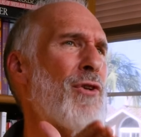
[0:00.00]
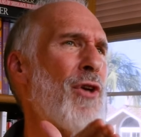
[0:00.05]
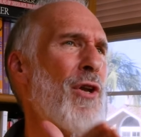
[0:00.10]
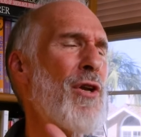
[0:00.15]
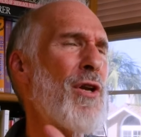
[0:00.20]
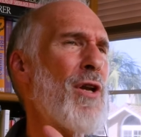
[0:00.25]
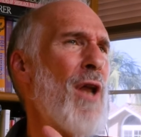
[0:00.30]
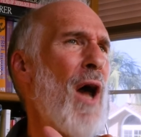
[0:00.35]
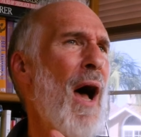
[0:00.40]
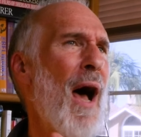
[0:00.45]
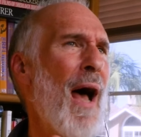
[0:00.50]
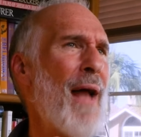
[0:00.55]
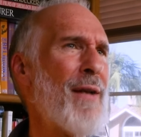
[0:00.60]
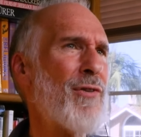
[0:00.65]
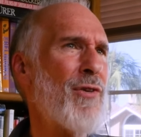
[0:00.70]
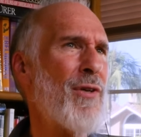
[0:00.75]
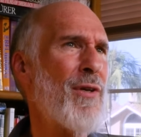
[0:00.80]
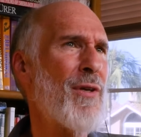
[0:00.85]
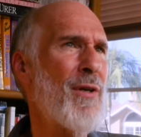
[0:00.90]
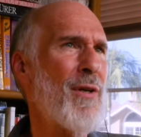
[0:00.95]
to
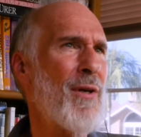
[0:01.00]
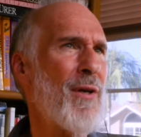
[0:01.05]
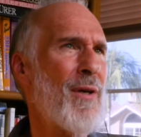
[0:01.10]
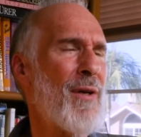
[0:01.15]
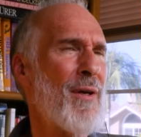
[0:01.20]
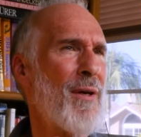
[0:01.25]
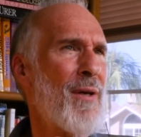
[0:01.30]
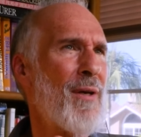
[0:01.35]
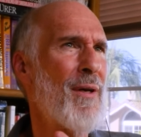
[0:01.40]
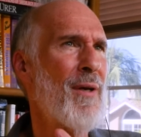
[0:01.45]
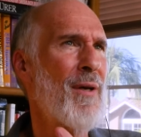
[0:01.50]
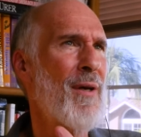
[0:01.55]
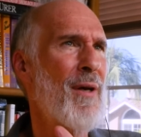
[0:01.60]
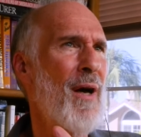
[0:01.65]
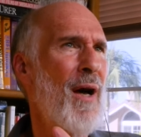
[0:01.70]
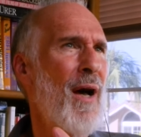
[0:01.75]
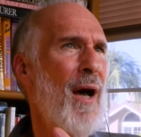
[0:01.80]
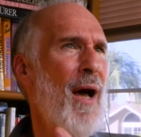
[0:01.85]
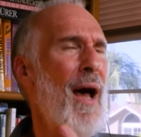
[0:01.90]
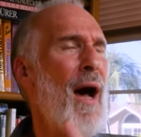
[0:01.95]
not
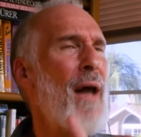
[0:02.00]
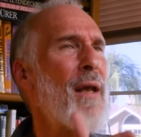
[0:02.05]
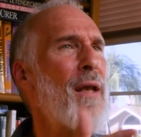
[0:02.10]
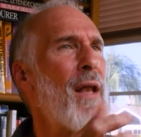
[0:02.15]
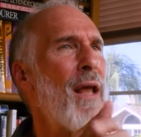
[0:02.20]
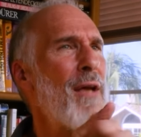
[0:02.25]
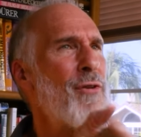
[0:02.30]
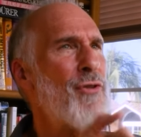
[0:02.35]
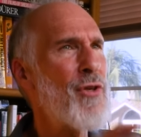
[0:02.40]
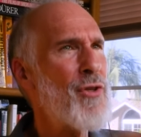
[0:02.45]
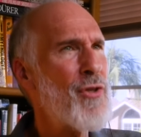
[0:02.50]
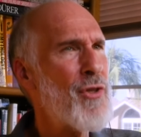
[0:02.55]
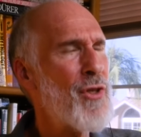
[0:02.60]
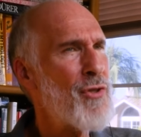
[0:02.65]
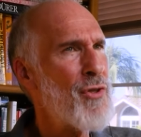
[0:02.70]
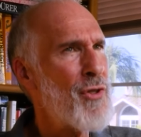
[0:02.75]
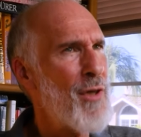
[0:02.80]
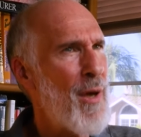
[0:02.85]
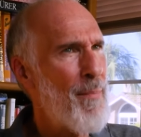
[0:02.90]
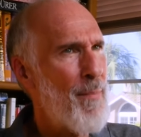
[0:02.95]
uh, unless it's to
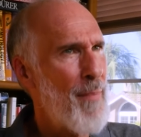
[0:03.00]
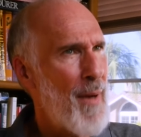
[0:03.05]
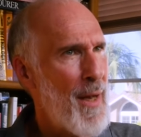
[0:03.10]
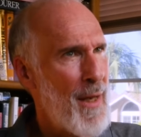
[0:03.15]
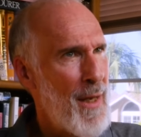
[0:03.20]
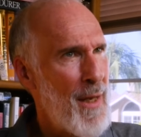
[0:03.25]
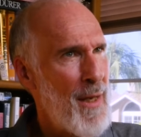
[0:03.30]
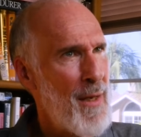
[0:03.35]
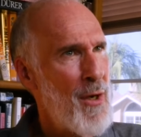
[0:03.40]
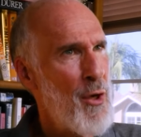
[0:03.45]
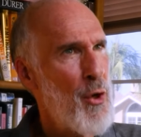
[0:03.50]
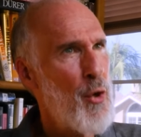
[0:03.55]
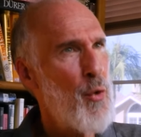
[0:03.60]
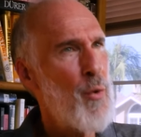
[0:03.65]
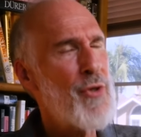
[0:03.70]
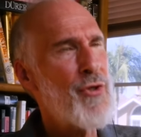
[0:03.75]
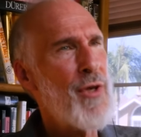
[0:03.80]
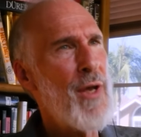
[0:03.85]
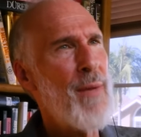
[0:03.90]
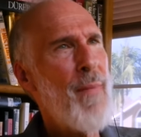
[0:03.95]
somebody who
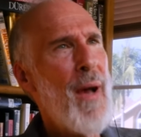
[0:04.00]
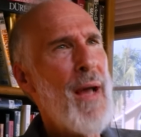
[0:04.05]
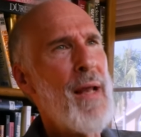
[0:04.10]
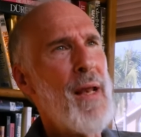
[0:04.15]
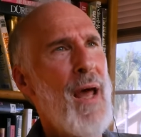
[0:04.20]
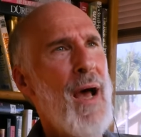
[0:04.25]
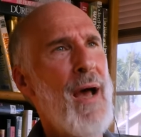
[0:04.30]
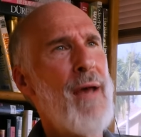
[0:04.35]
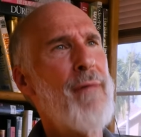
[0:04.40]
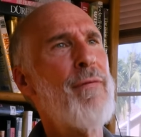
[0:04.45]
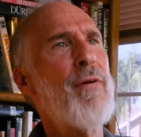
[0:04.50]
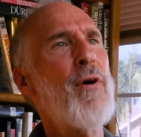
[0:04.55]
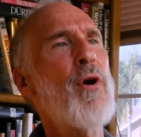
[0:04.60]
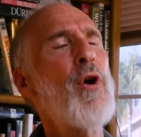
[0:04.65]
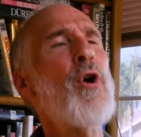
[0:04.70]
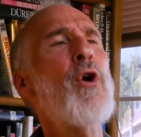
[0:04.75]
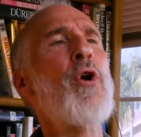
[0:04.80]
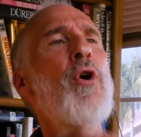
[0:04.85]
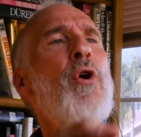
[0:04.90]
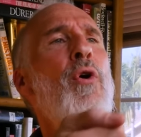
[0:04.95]
is in my life
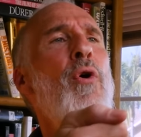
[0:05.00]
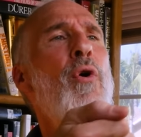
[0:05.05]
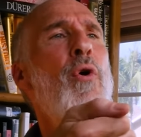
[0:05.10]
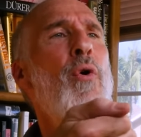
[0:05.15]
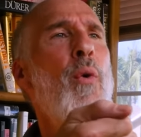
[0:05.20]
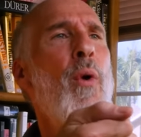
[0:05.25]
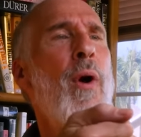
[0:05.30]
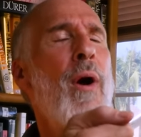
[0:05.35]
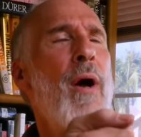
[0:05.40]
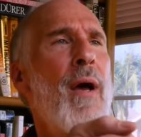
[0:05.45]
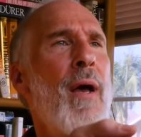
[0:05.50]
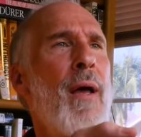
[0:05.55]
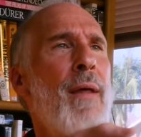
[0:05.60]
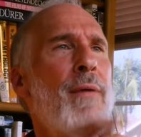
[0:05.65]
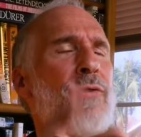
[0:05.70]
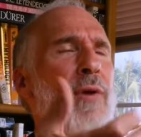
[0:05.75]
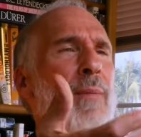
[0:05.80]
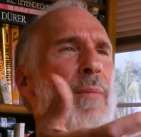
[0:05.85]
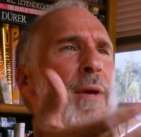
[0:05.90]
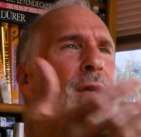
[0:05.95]
who
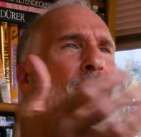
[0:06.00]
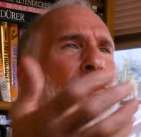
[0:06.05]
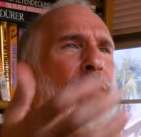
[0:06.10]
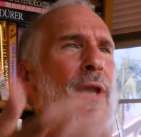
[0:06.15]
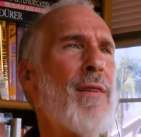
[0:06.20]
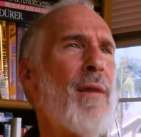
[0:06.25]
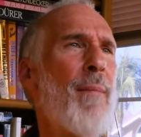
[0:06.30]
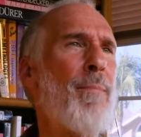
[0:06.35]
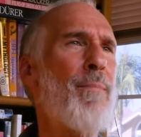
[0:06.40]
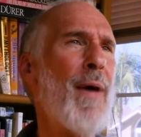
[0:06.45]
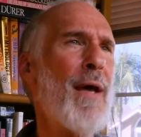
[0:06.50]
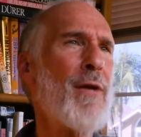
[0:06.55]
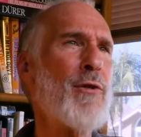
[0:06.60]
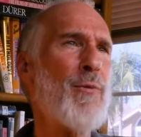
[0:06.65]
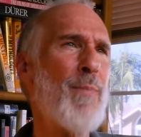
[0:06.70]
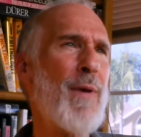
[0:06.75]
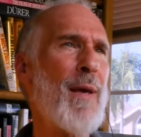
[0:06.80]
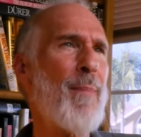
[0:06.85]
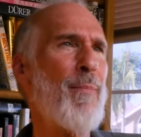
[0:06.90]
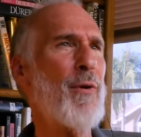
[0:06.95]
somebody said the
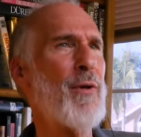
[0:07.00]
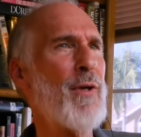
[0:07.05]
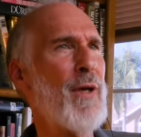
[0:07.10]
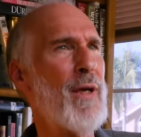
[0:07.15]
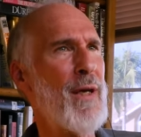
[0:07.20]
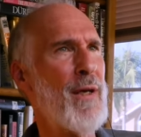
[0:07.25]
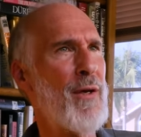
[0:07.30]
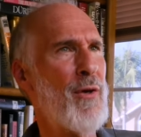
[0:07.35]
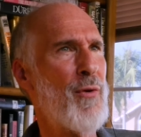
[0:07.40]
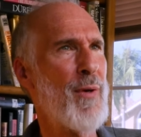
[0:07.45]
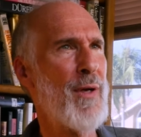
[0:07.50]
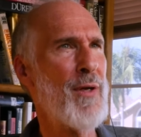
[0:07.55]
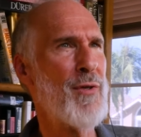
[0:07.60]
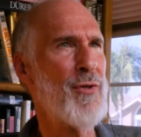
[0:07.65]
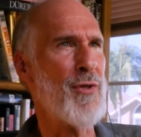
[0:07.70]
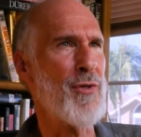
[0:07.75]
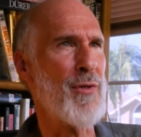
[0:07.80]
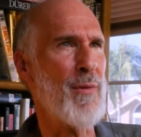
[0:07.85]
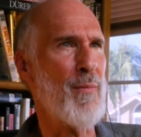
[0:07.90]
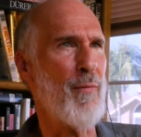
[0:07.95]
best people to get
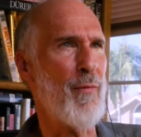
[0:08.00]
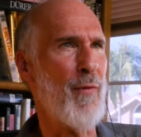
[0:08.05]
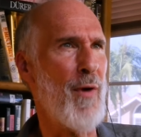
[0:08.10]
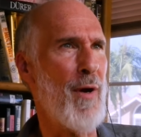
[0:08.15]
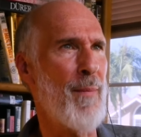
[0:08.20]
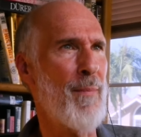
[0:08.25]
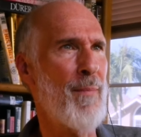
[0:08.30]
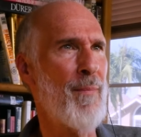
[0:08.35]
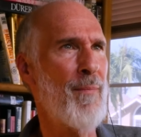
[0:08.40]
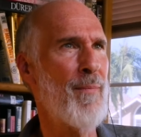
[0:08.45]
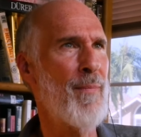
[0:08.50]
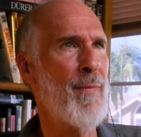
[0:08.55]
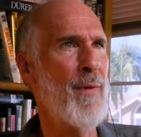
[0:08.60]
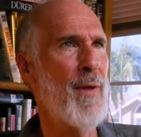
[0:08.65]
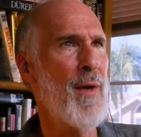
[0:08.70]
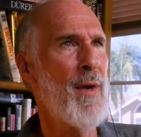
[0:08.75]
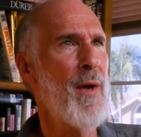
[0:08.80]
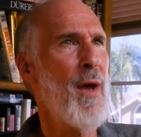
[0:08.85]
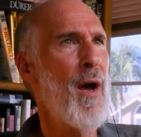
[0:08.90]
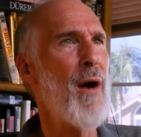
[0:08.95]
criticism from
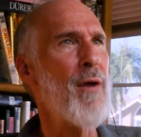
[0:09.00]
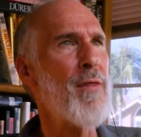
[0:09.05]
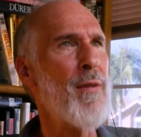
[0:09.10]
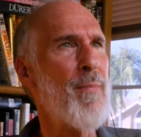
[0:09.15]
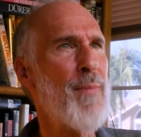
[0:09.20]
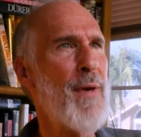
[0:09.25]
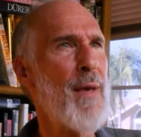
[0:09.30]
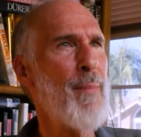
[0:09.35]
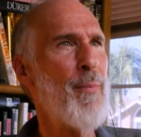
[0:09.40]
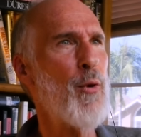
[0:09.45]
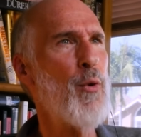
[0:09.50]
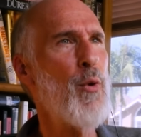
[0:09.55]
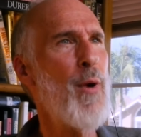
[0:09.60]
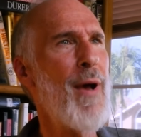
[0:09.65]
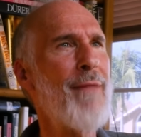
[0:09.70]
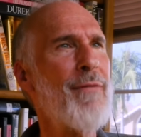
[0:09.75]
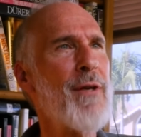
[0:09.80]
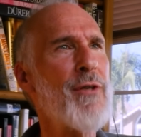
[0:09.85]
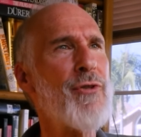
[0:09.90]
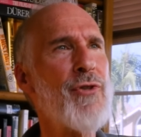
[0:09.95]
are the people who
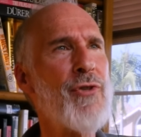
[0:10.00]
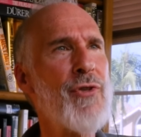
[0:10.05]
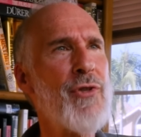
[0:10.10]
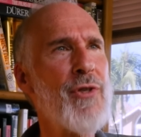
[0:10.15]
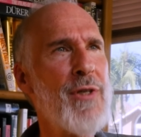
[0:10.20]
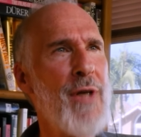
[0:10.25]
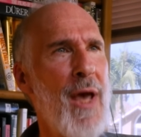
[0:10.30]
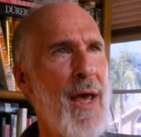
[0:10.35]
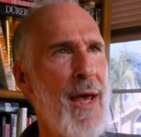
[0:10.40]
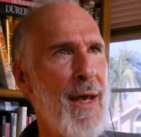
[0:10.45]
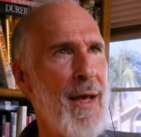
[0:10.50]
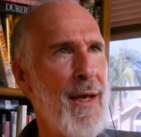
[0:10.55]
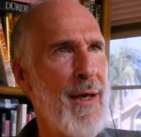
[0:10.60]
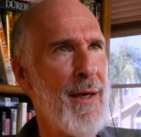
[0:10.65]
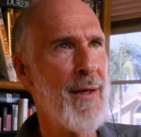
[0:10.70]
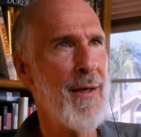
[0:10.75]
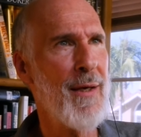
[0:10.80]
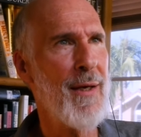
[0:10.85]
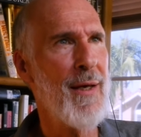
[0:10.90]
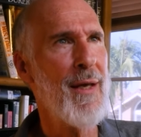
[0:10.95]
have a
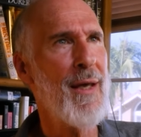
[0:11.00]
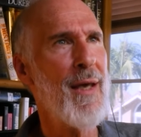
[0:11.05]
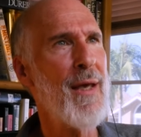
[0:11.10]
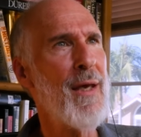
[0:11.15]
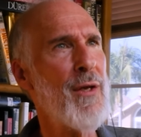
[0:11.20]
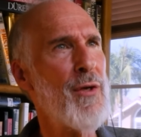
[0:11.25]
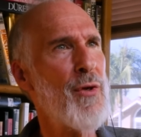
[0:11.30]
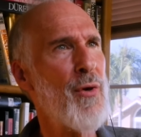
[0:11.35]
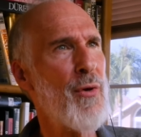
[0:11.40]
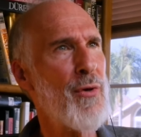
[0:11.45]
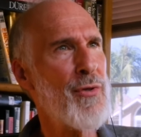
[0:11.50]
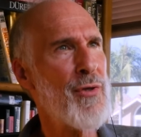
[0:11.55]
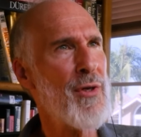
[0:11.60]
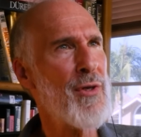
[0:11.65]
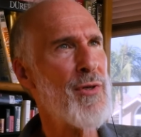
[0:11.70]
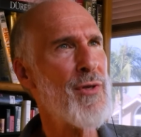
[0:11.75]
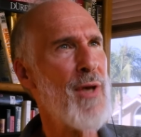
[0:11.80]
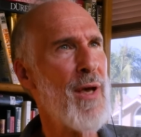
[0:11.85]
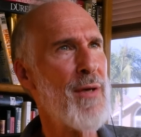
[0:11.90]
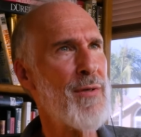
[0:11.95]
stake in your
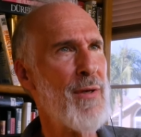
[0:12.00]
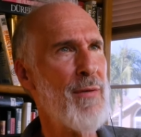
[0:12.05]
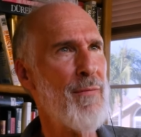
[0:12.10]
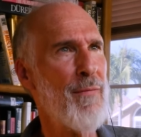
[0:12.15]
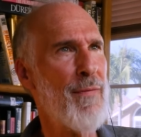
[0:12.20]
success and